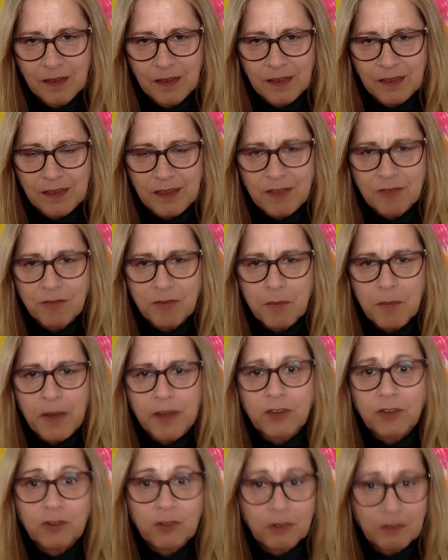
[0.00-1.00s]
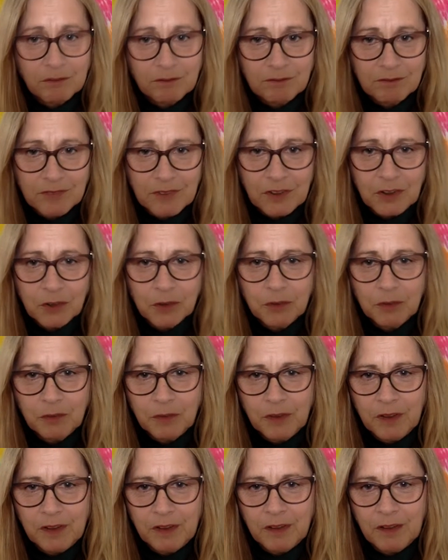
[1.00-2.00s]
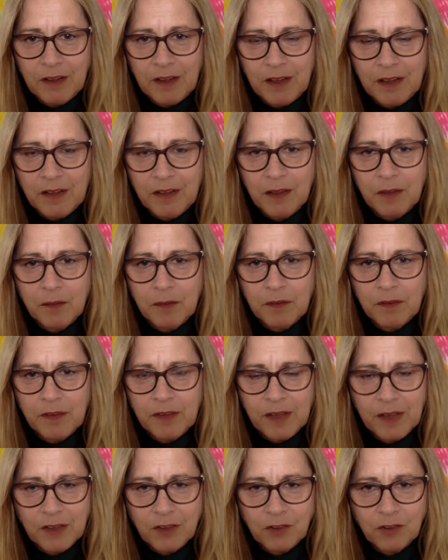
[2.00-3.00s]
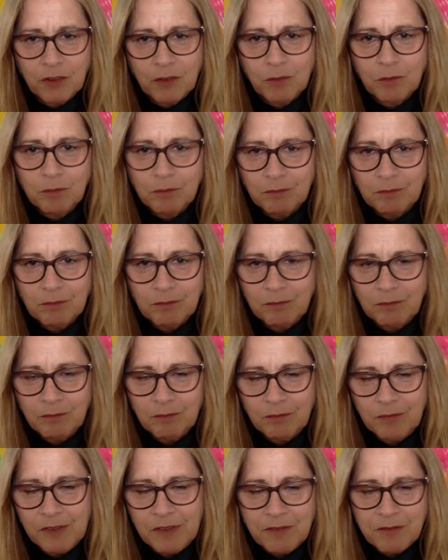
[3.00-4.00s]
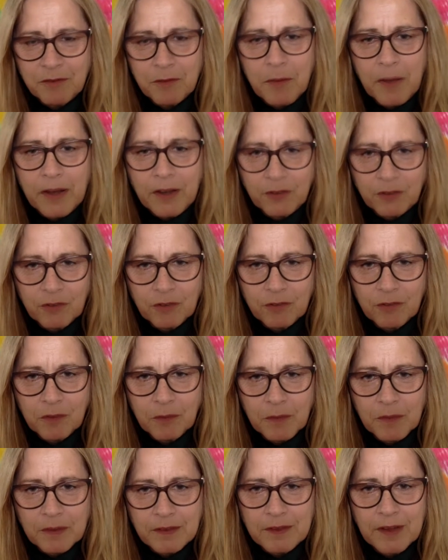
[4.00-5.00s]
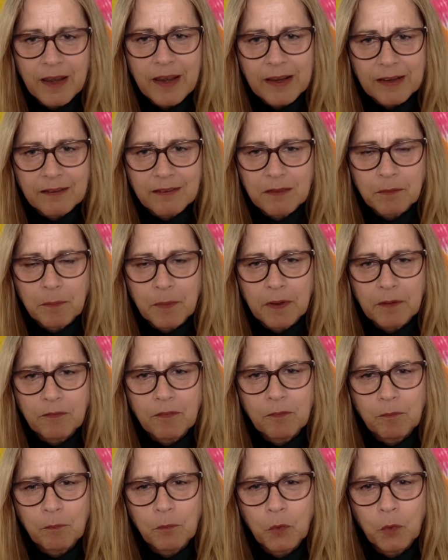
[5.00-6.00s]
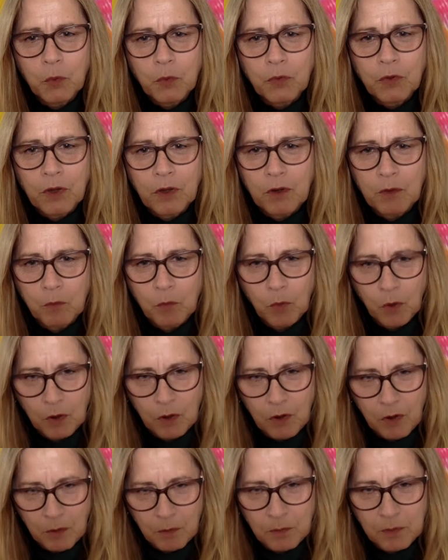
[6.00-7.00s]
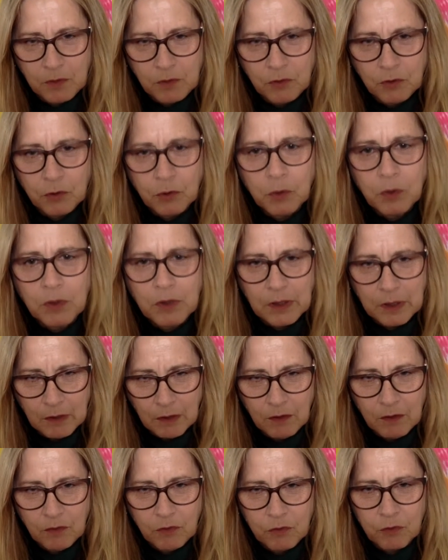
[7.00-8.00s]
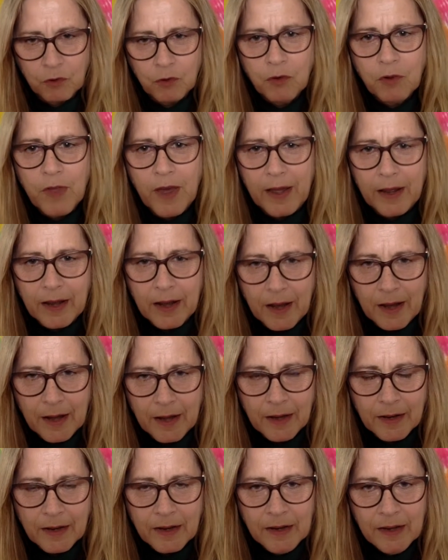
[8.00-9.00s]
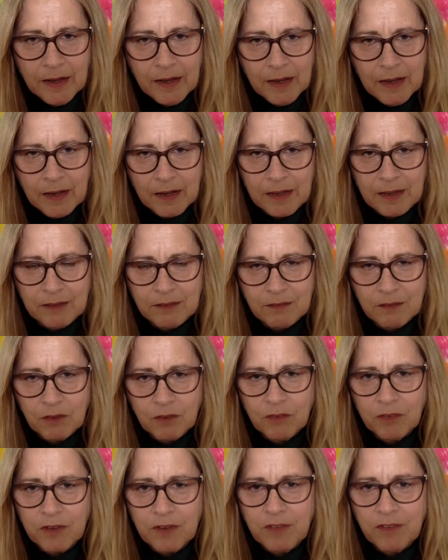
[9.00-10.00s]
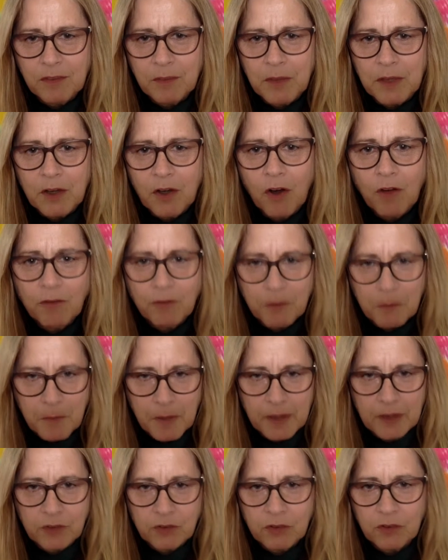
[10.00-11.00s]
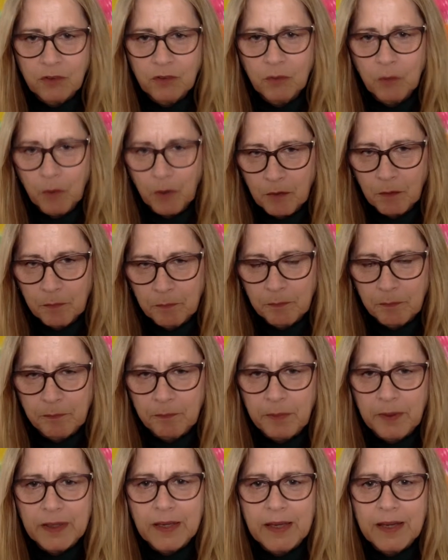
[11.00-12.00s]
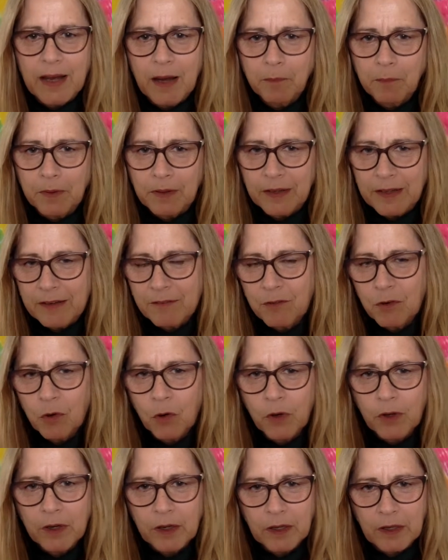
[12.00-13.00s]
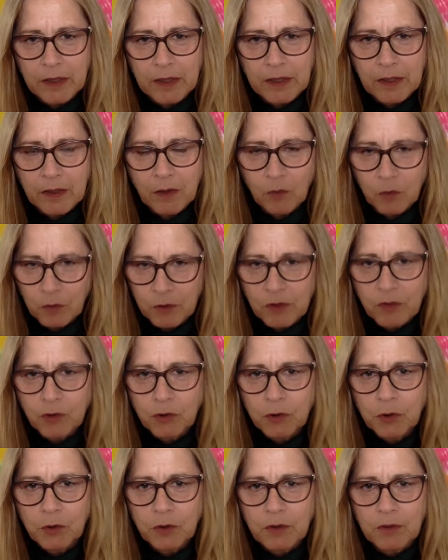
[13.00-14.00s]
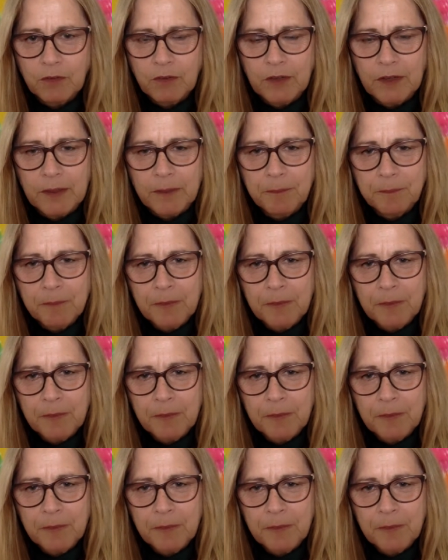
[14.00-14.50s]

the information, in the ancient information from the text, but more so what I'm intuiting through that card. It sort of gives me confirmation of what I'm picking up clairvoyantly or intuitively.